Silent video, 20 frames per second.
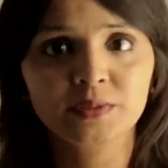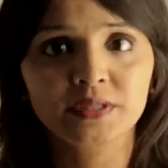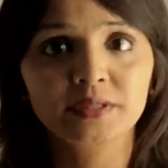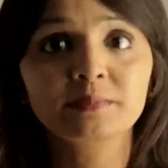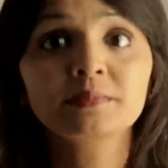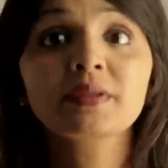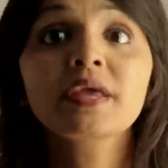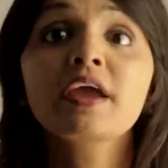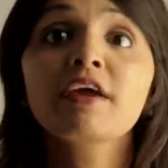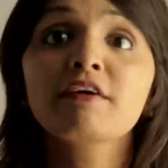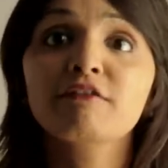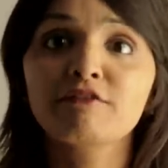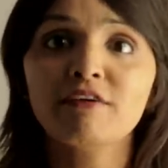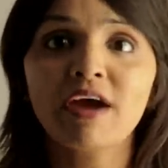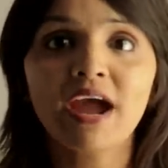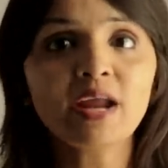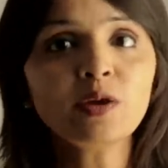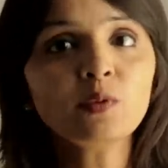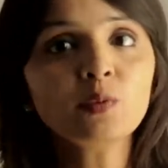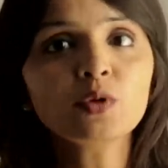
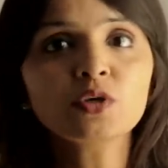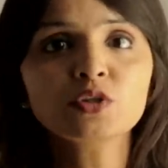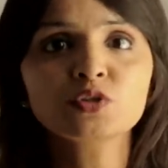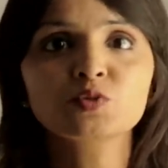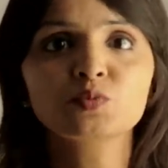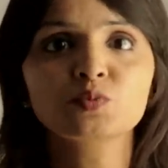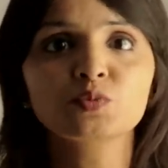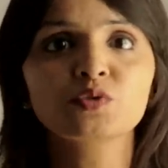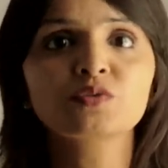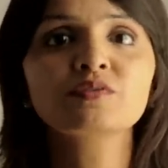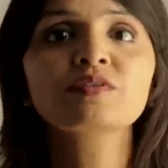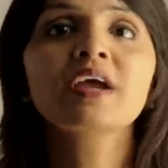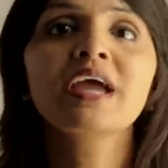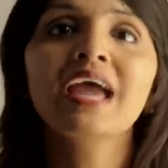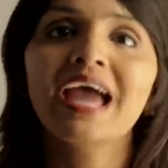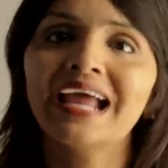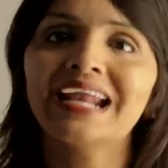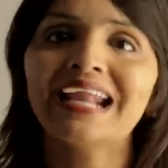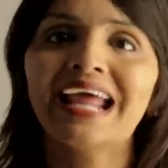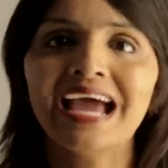Fireworks move
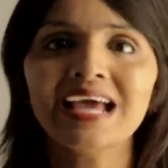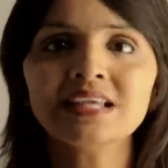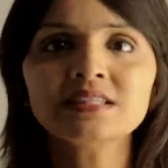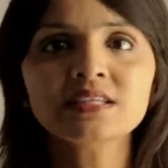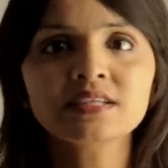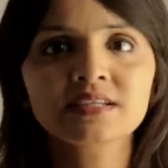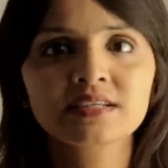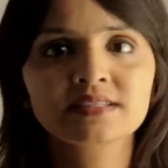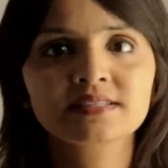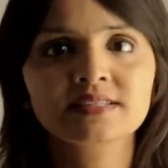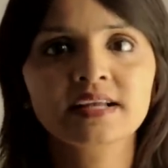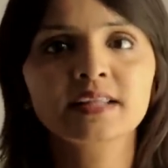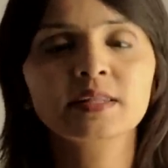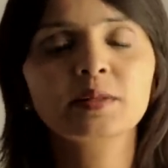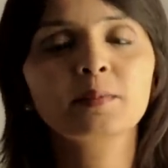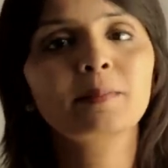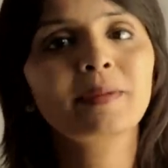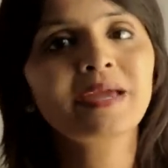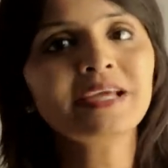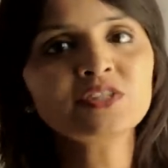and as a result the
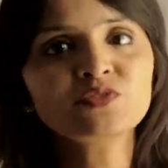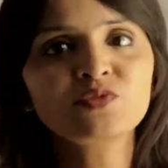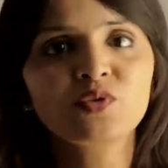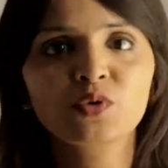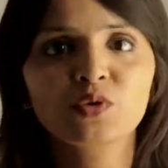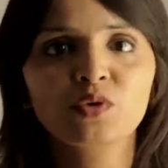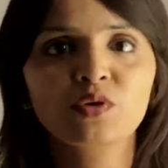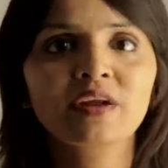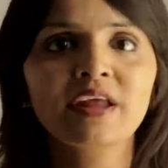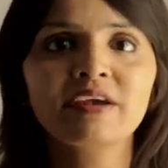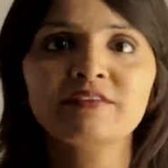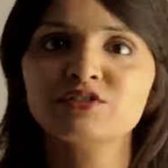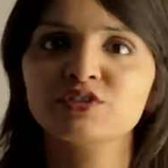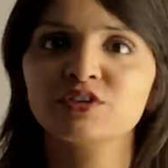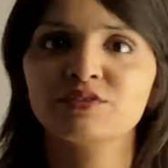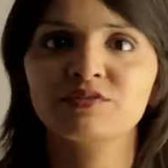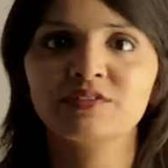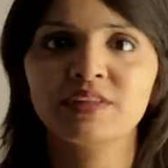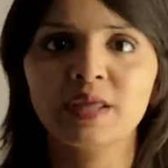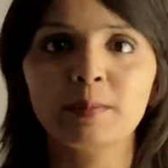best photographs
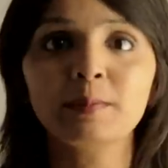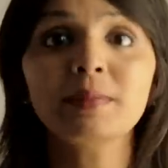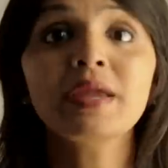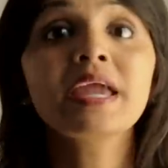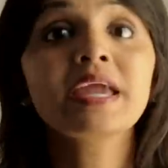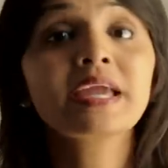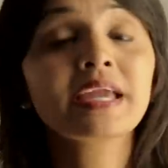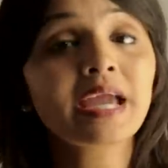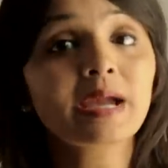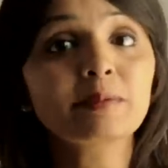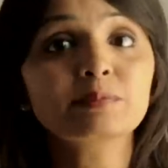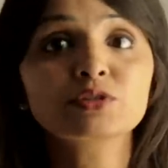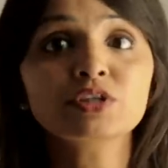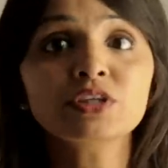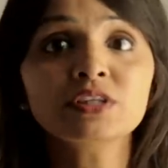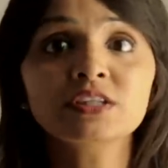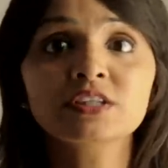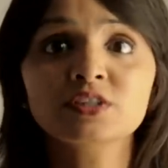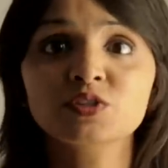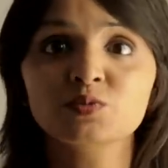of them capture
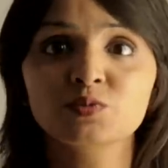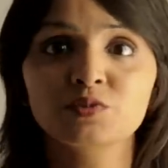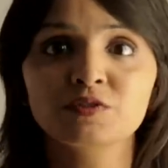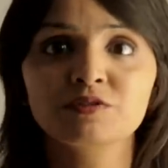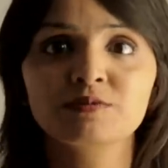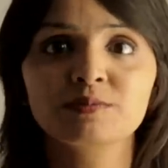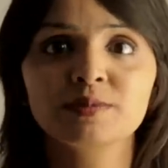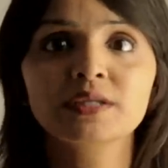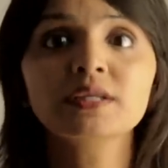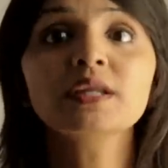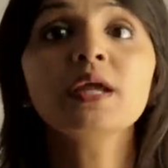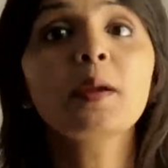this movement,